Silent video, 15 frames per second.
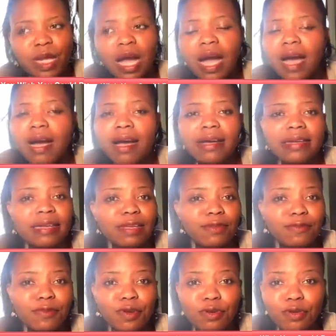And
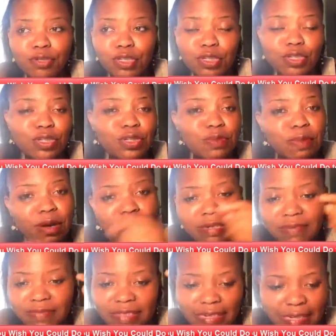if you're on YouTube, I'll
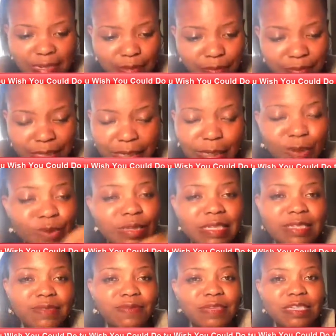leave the link below
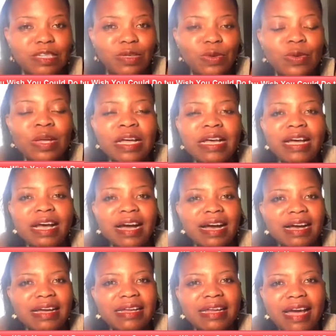this video.
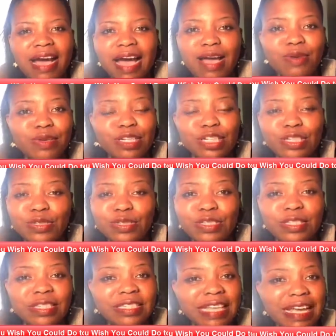And I wish you
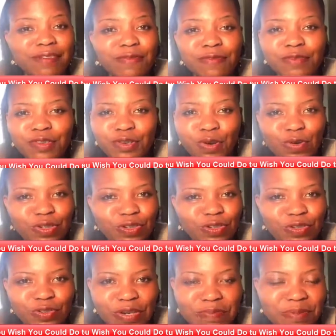safe road
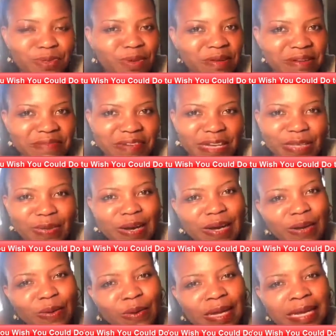trips wherever you are
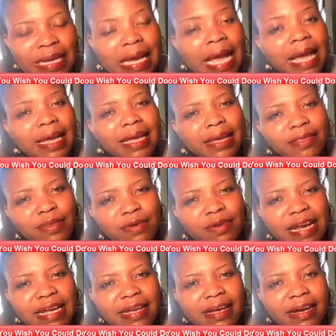going. Get the
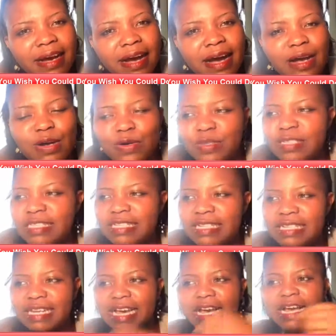right car.
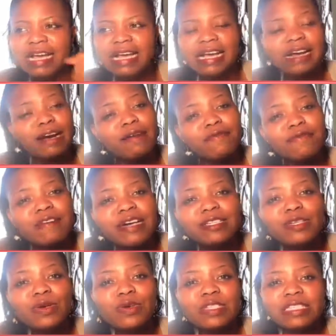Consider comfort,
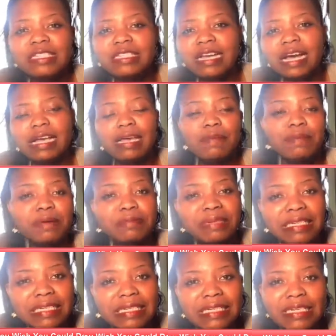consider
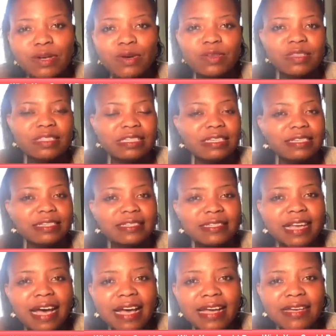capability, consider
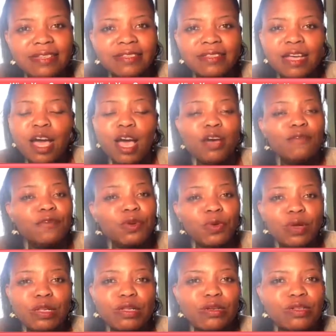size,
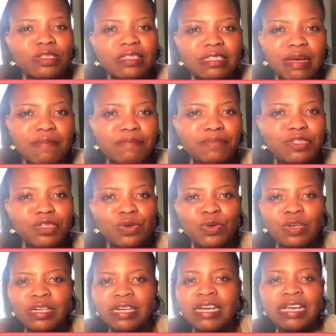fuel
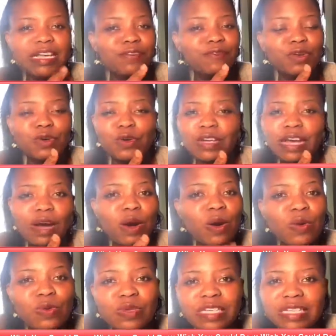consumption. If you're gonna
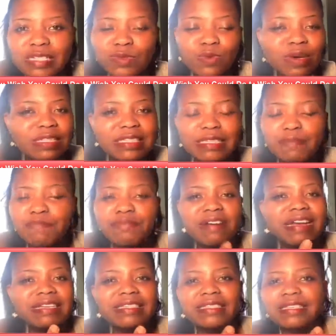own it, what's the
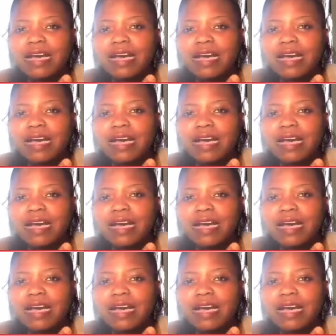price?